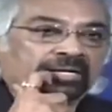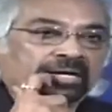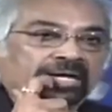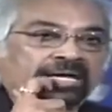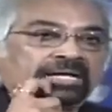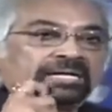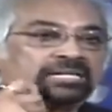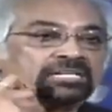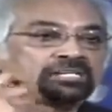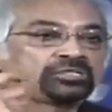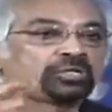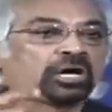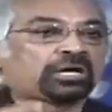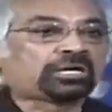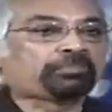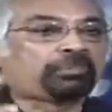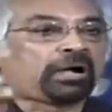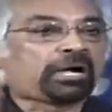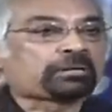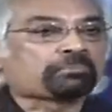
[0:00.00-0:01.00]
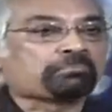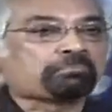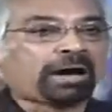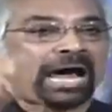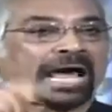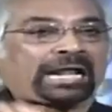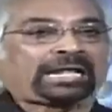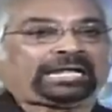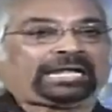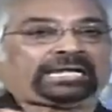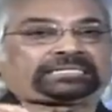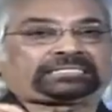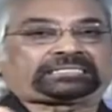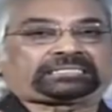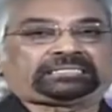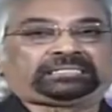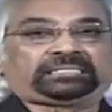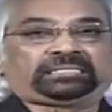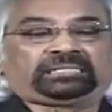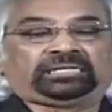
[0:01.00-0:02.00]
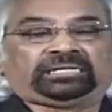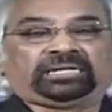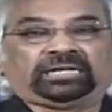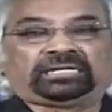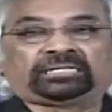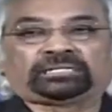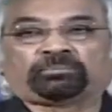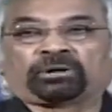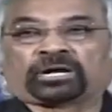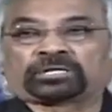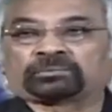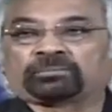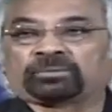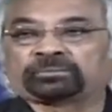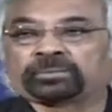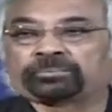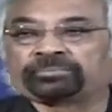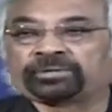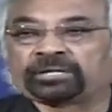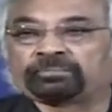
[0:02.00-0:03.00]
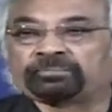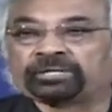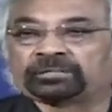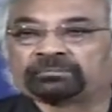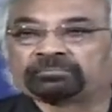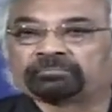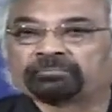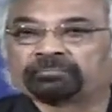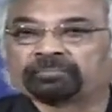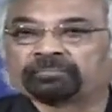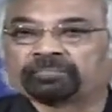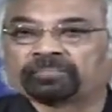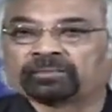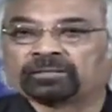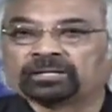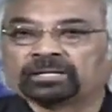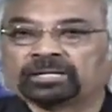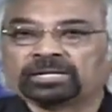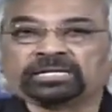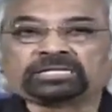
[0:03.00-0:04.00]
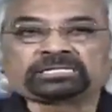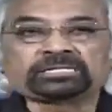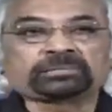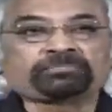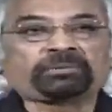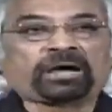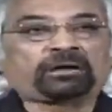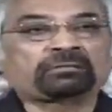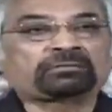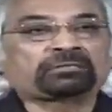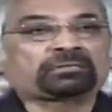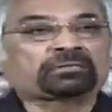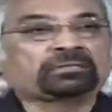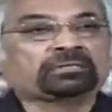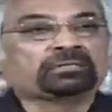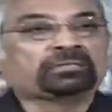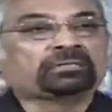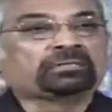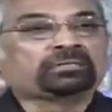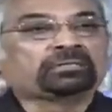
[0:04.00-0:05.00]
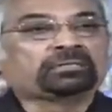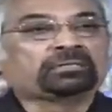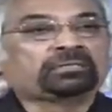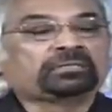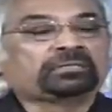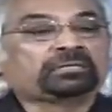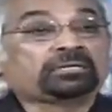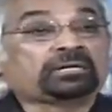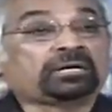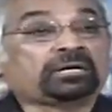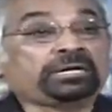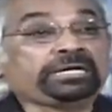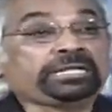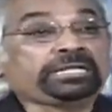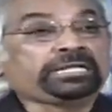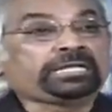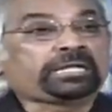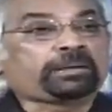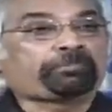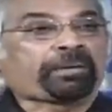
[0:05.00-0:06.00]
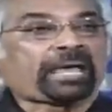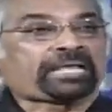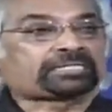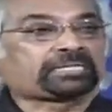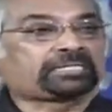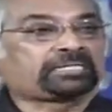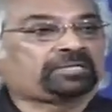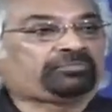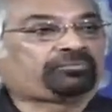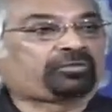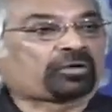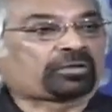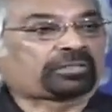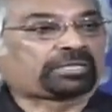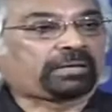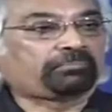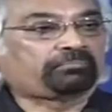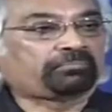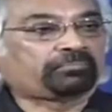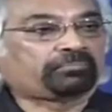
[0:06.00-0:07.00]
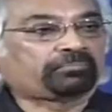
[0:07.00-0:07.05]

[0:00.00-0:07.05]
And it is not about market at the bottom of the pyramid. It is about earning capacity for them.